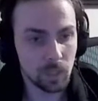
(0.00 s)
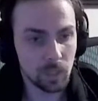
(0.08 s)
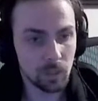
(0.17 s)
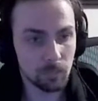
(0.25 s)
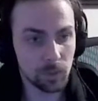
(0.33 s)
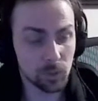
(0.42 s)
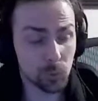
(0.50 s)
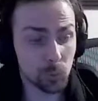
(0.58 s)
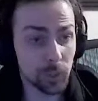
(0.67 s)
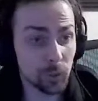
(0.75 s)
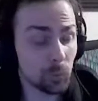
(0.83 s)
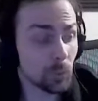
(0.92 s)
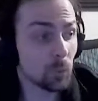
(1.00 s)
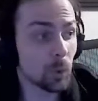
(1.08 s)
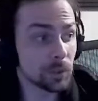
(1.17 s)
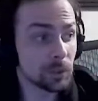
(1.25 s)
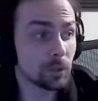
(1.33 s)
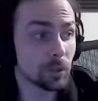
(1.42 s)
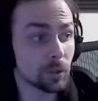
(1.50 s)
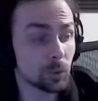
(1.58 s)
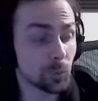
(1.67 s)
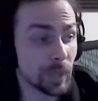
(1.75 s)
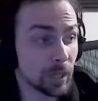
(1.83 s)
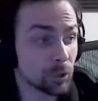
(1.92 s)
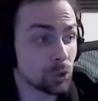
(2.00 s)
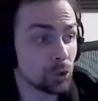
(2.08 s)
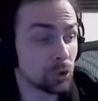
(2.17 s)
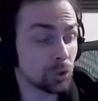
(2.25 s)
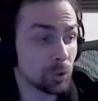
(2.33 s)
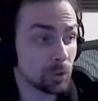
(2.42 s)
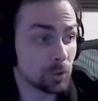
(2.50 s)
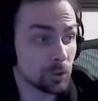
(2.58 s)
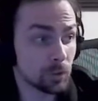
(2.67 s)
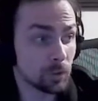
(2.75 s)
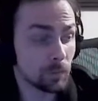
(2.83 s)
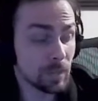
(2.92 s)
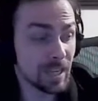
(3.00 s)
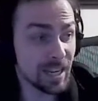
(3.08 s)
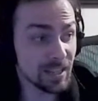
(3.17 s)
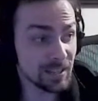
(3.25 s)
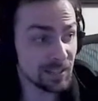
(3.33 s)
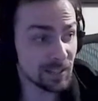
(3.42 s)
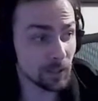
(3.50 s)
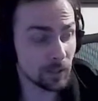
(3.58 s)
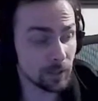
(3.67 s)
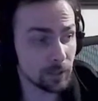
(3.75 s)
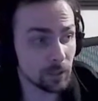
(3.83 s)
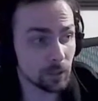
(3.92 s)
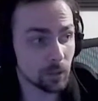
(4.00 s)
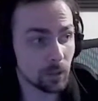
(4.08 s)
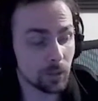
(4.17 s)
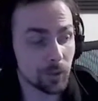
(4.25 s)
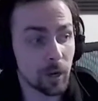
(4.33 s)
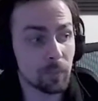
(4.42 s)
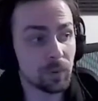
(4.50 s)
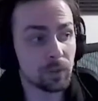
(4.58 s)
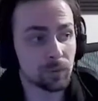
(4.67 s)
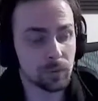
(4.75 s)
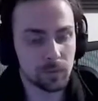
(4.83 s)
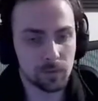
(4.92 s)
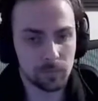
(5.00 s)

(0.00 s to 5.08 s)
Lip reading: Because whether we want it or not, we are judged instantly on our appearance.